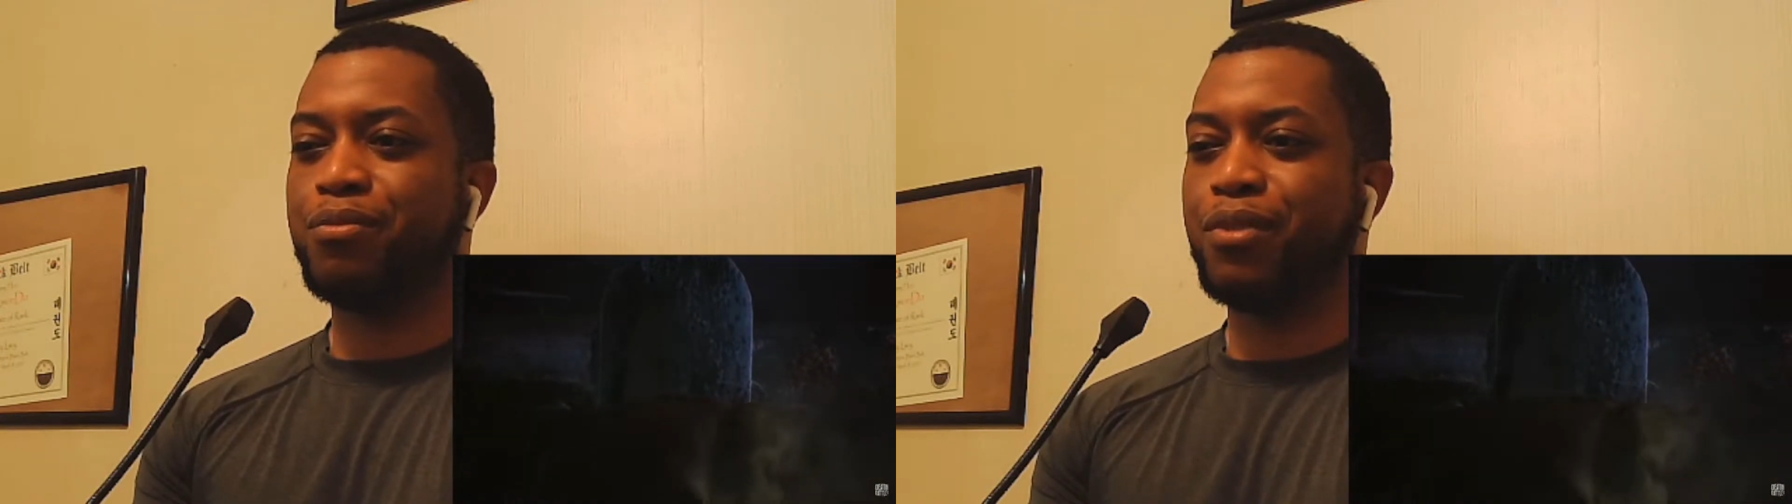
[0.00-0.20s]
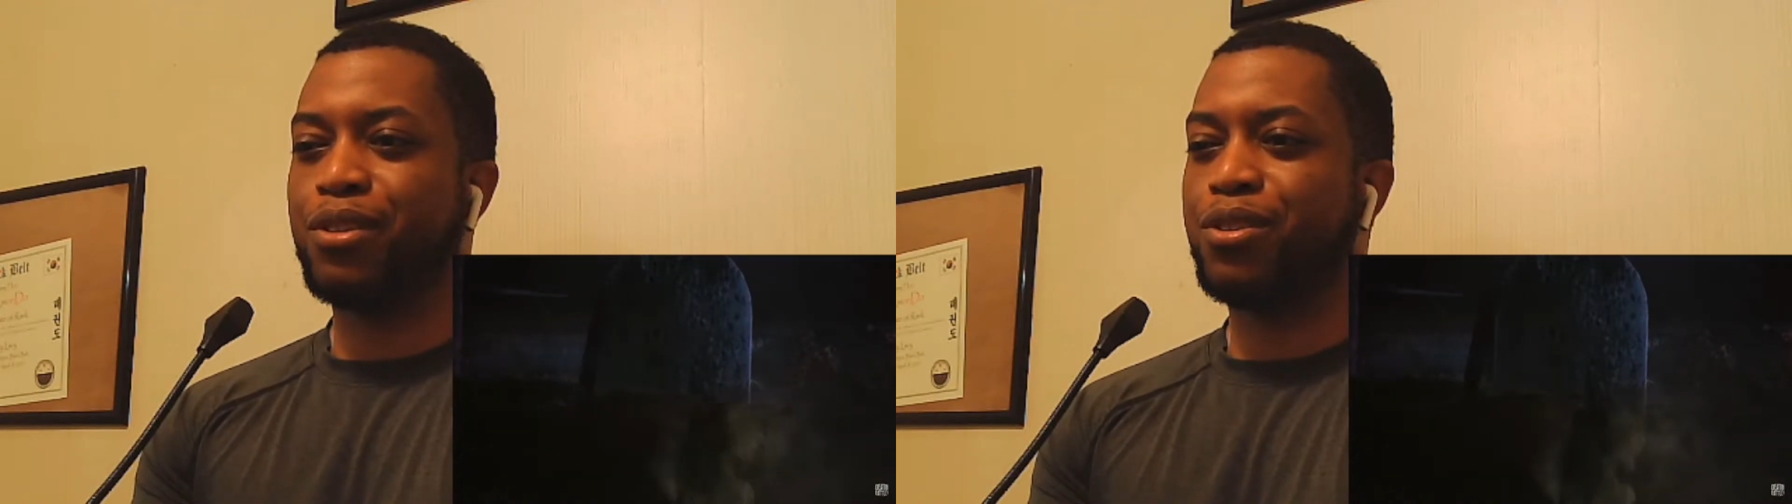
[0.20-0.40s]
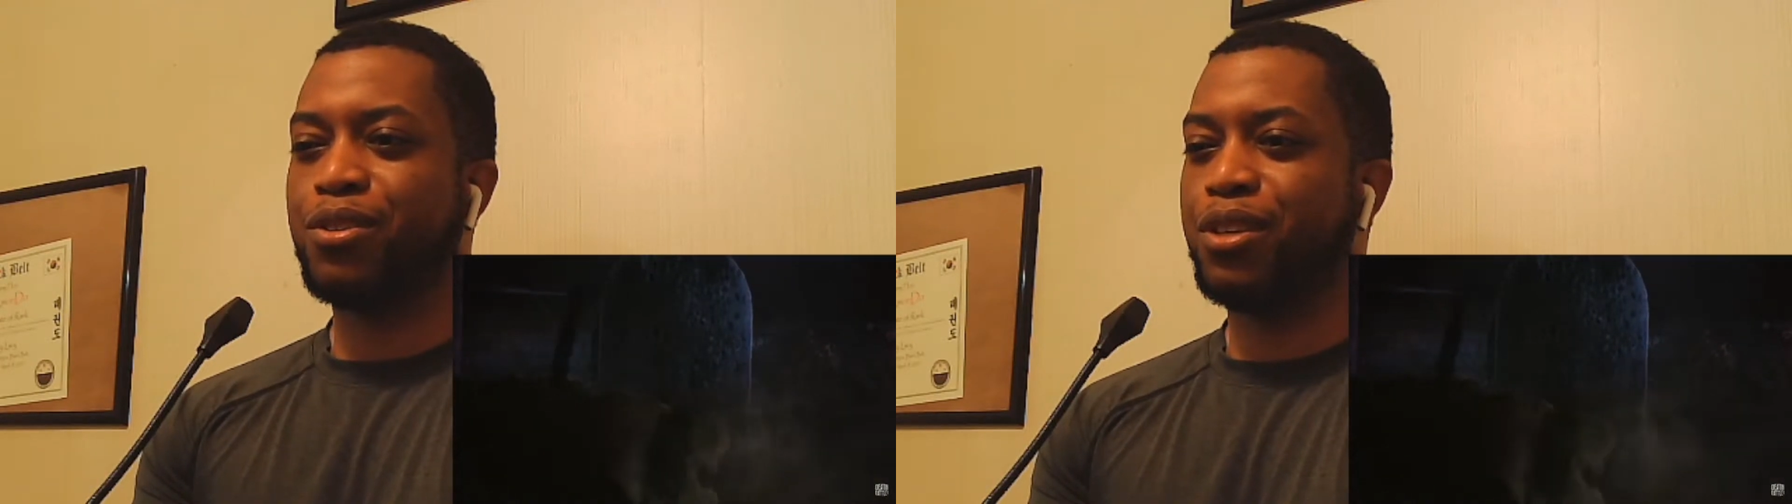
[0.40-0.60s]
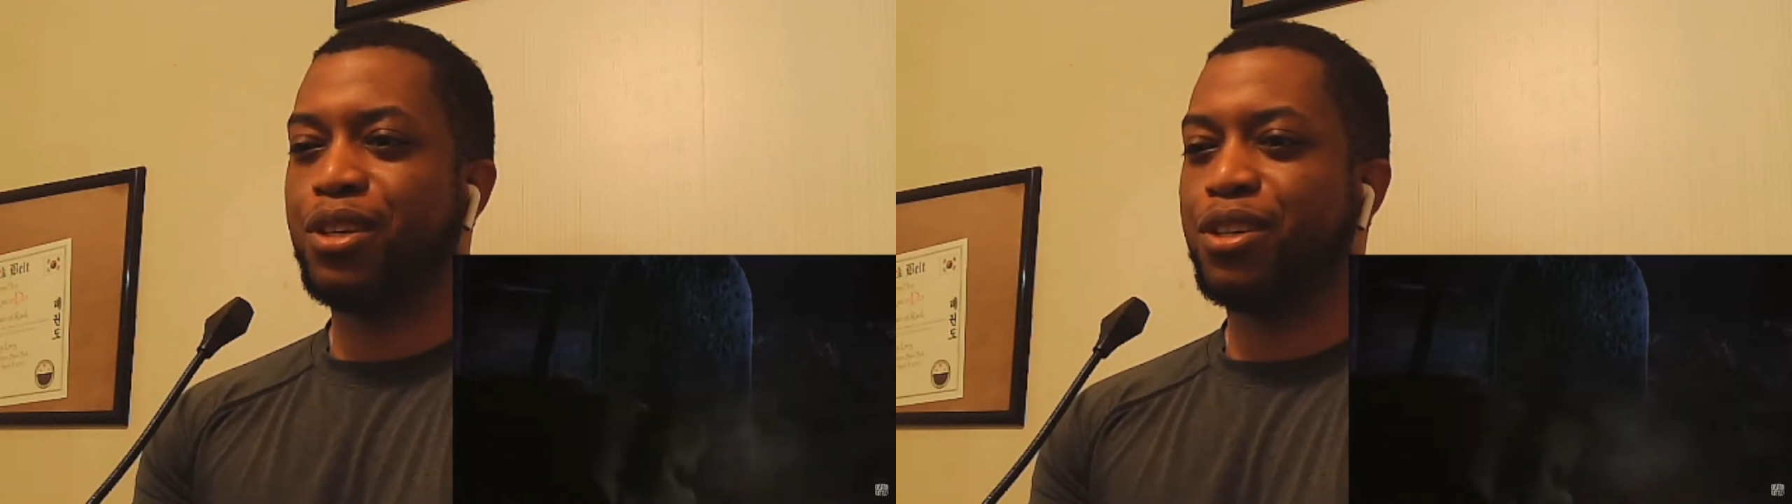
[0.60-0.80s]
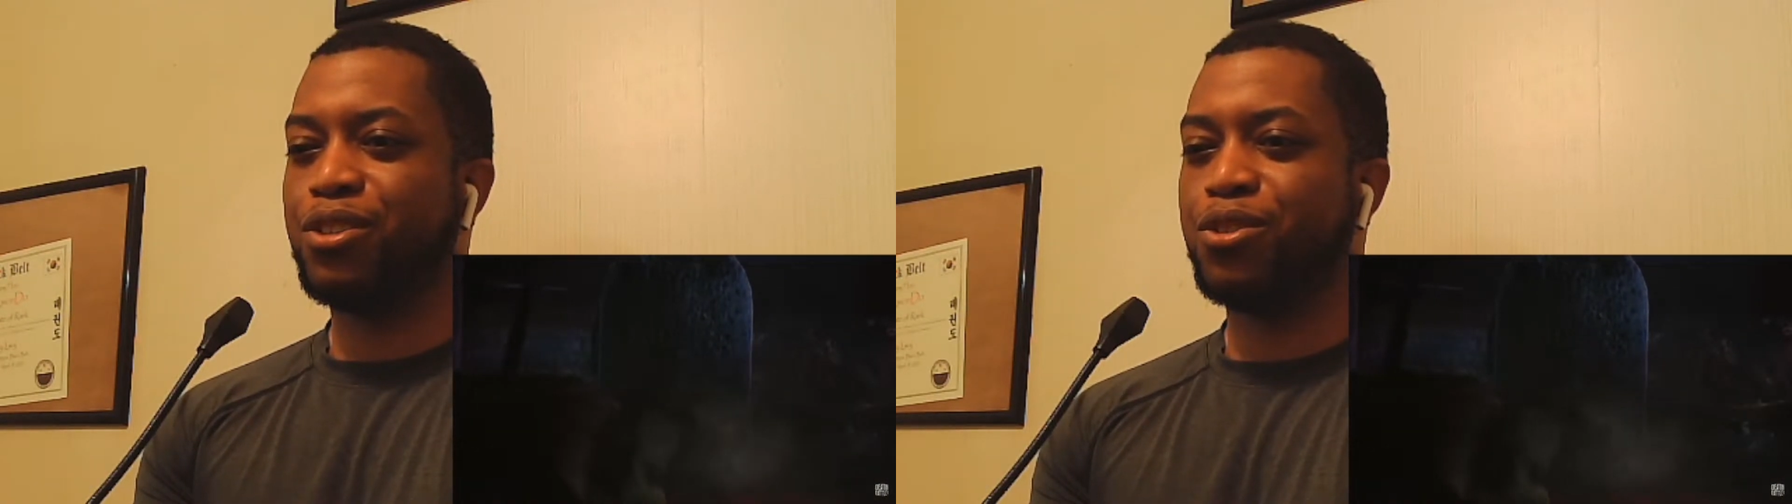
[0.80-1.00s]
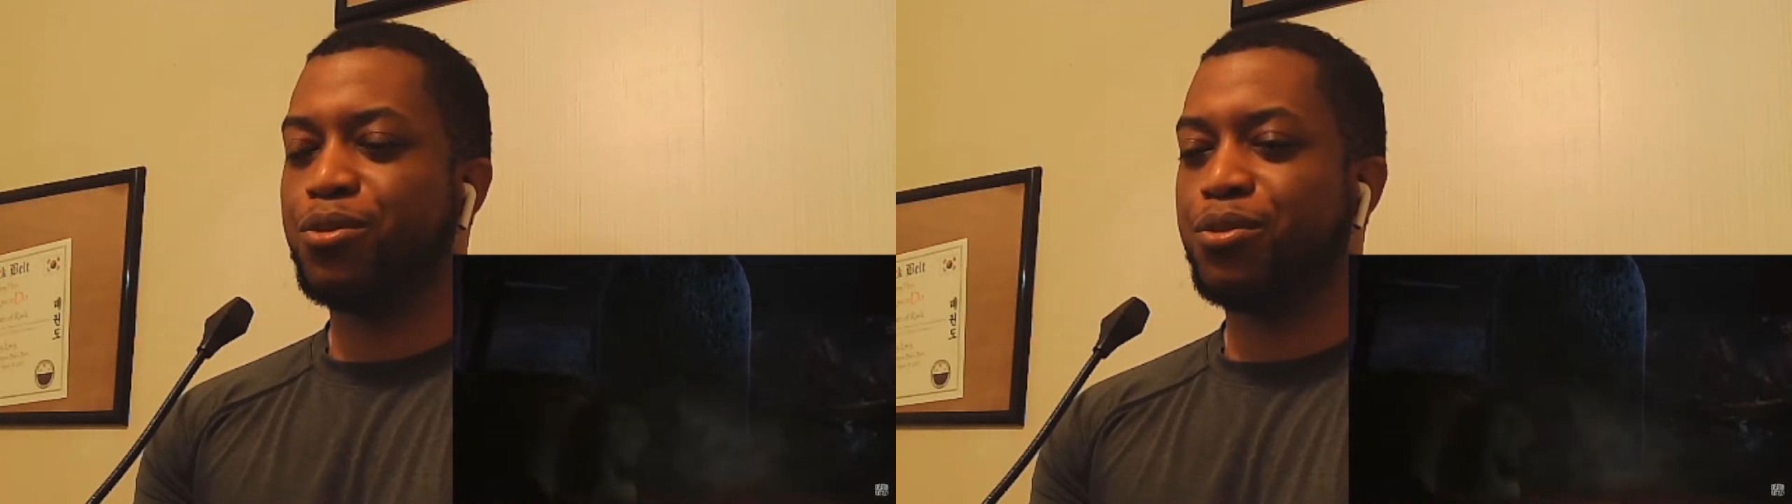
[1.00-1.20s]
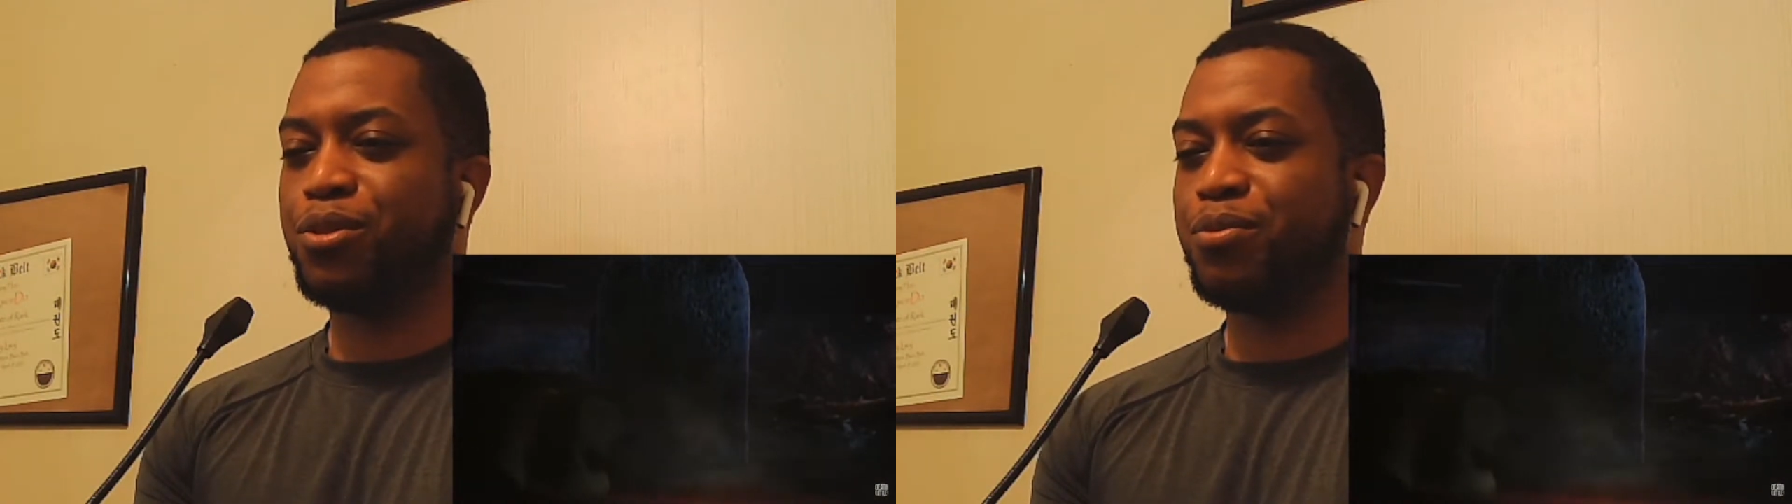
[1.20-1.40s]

I just couldn't get into it.